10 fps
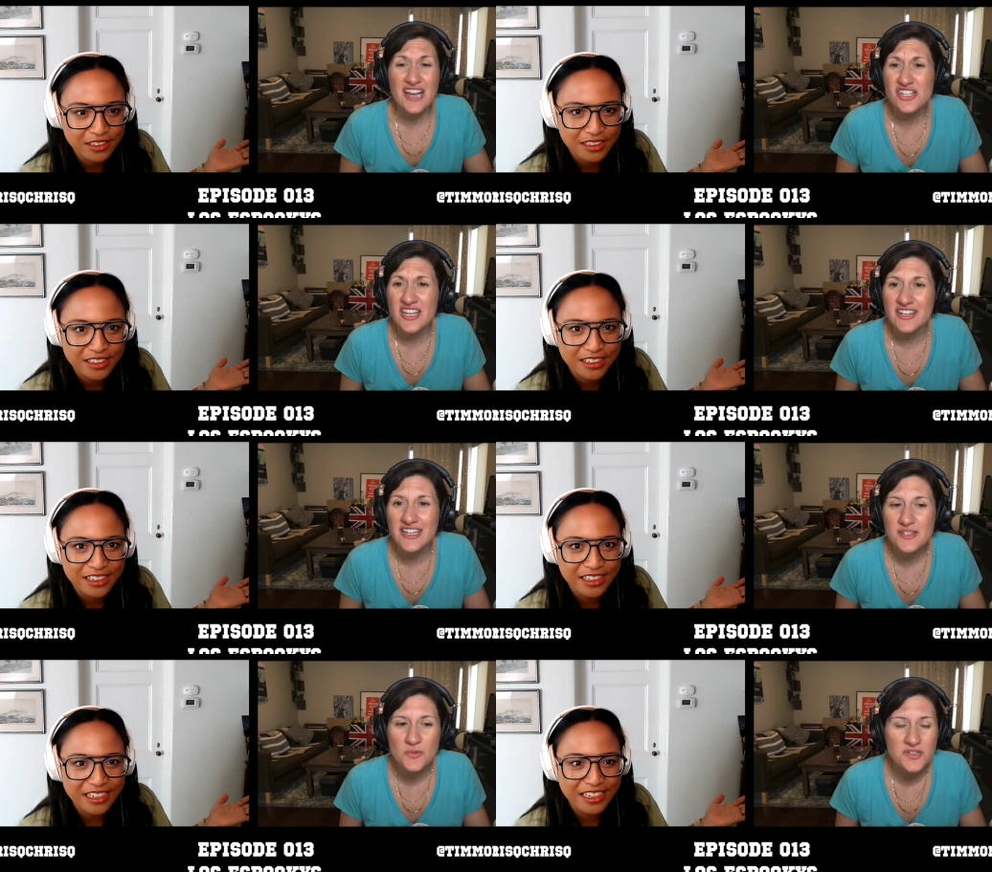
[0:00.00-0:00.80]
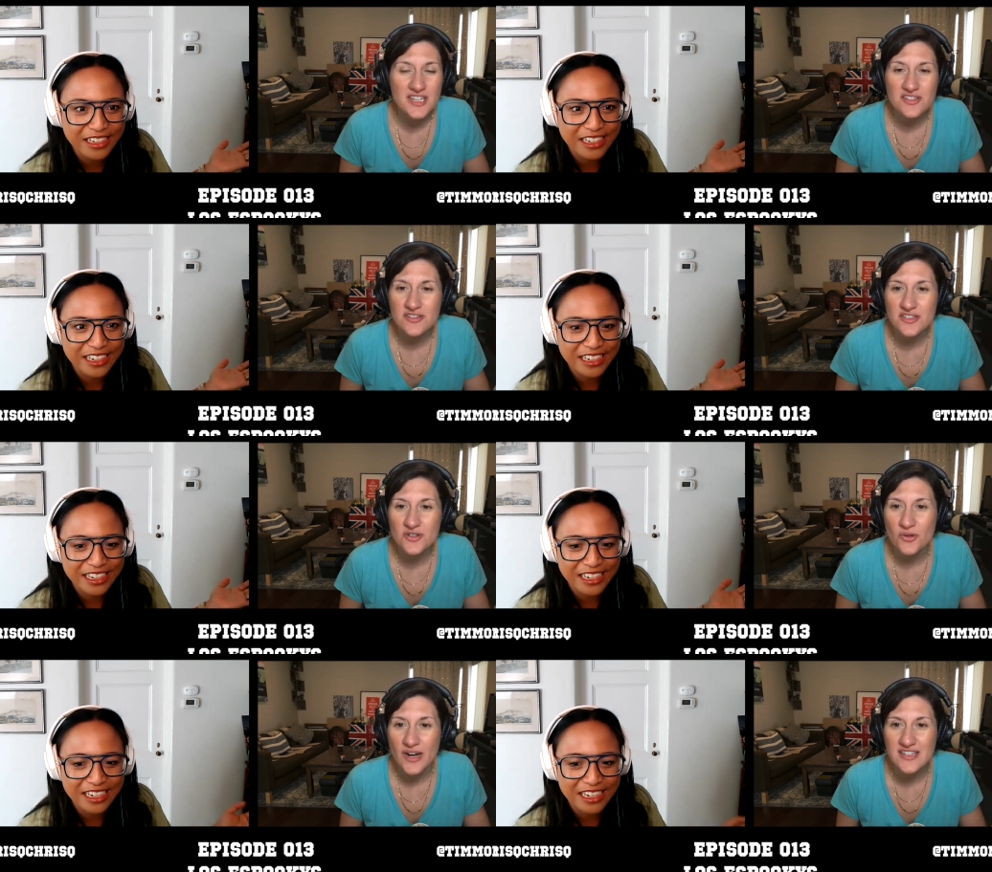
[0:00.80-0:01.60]
Speaker 1: Actually, Alanis Morissette's on this
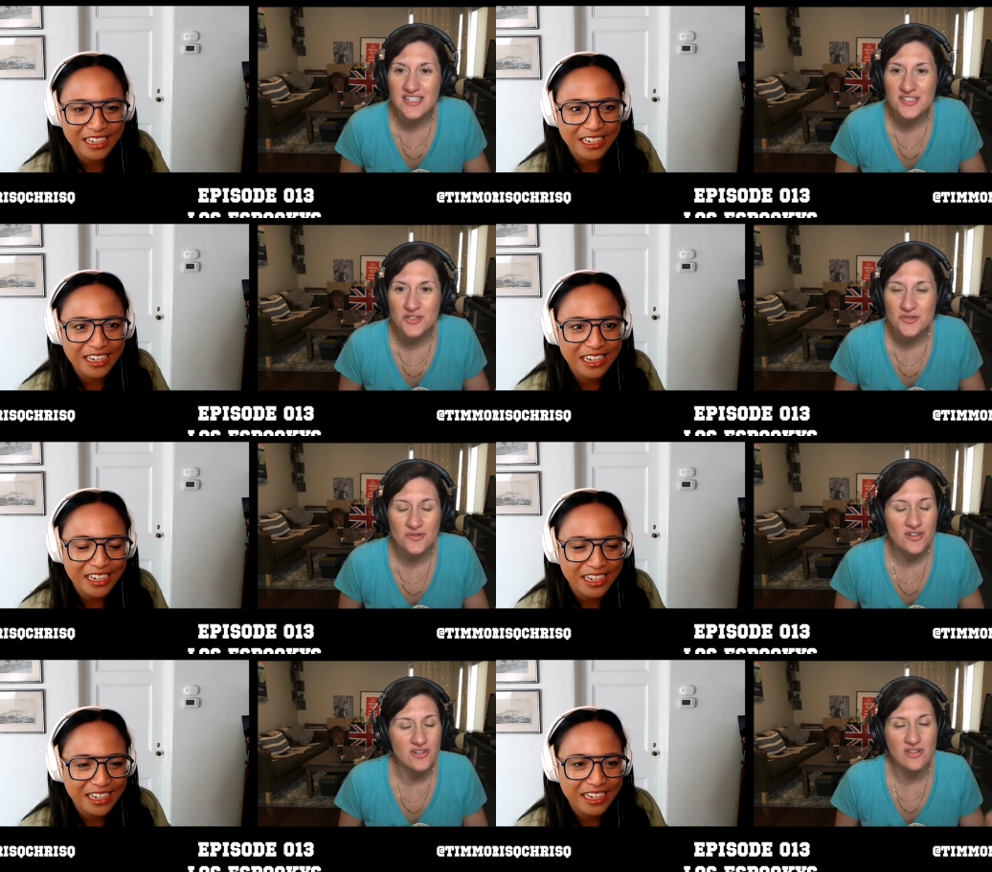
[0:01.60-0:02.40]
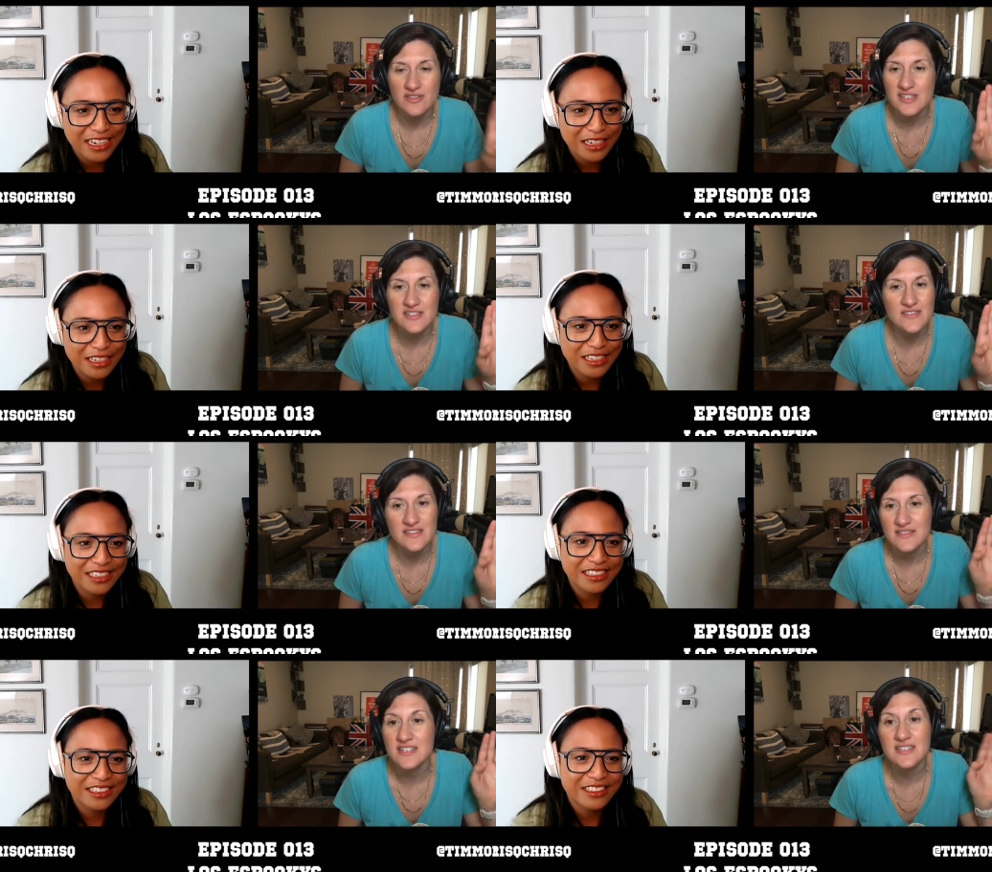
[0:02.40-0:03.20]
crazy new, ugh, these
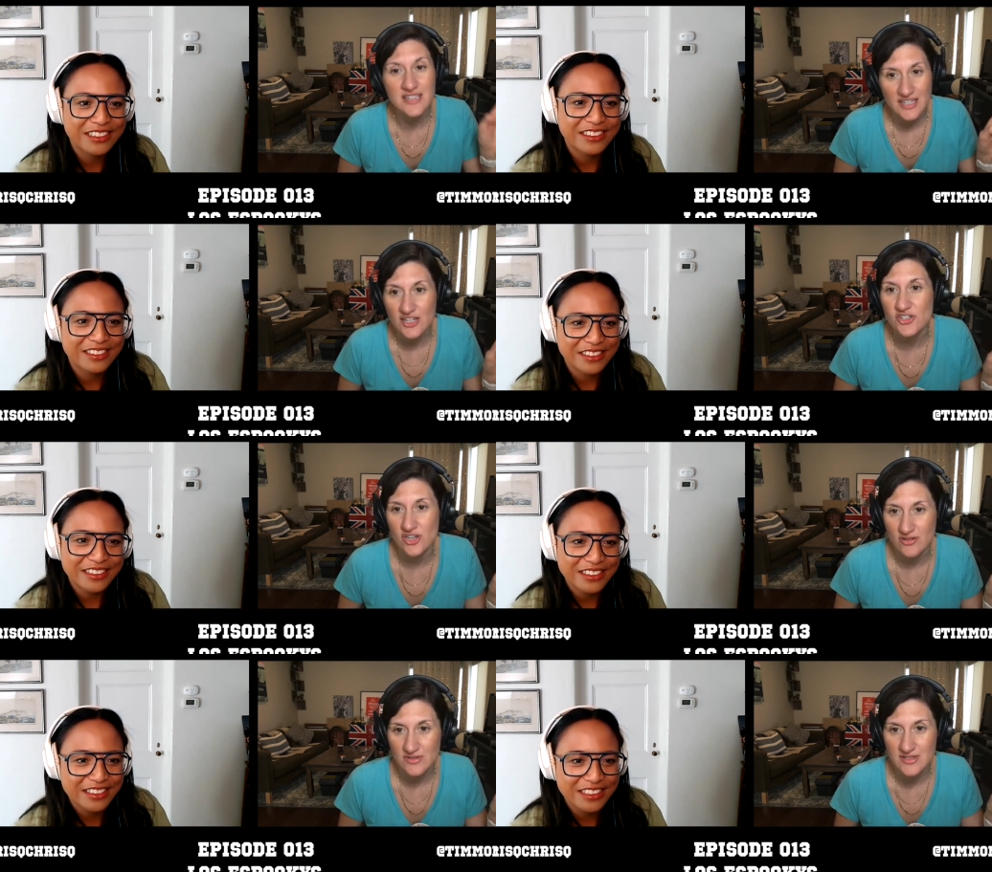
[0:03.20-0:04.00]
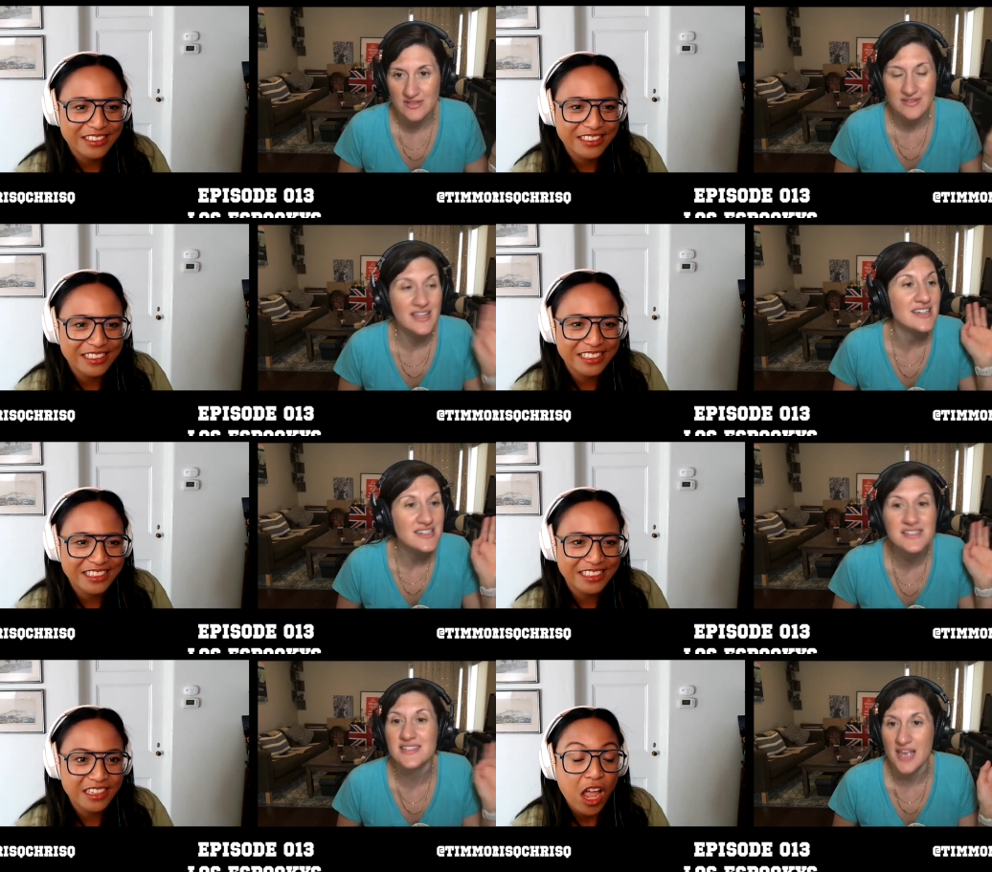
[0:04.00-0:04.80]
these singing shows. They need
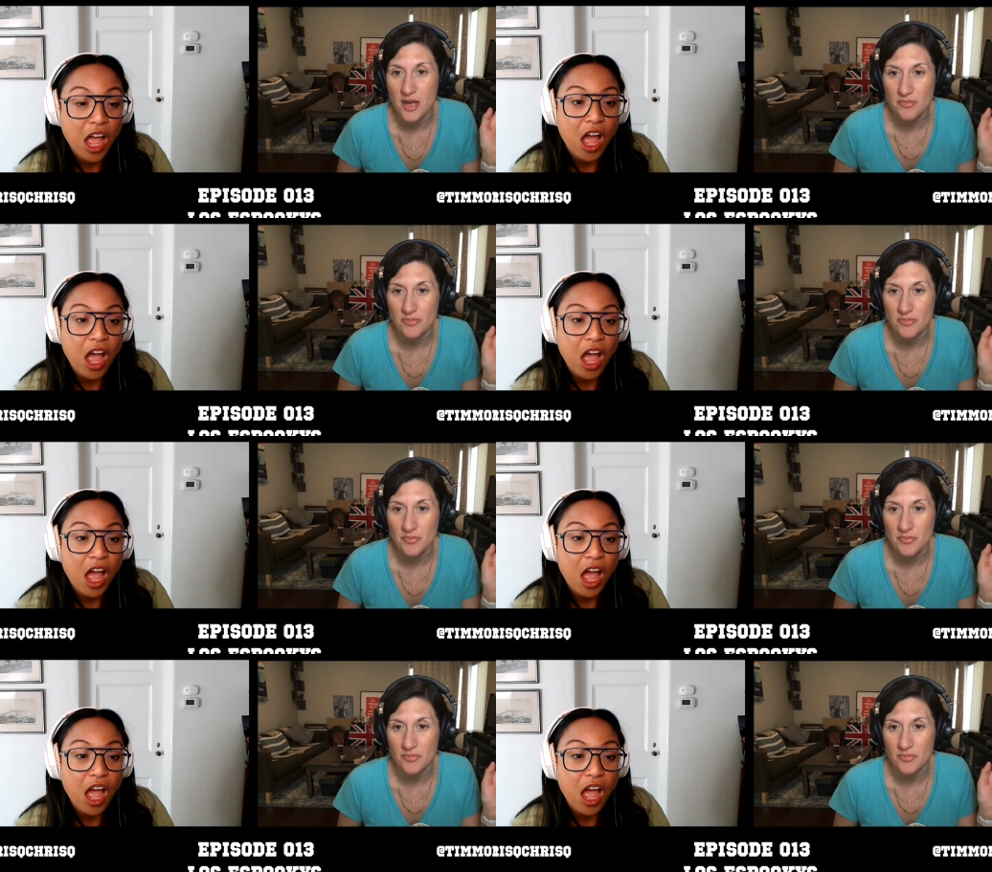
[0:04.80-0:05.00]
to stop.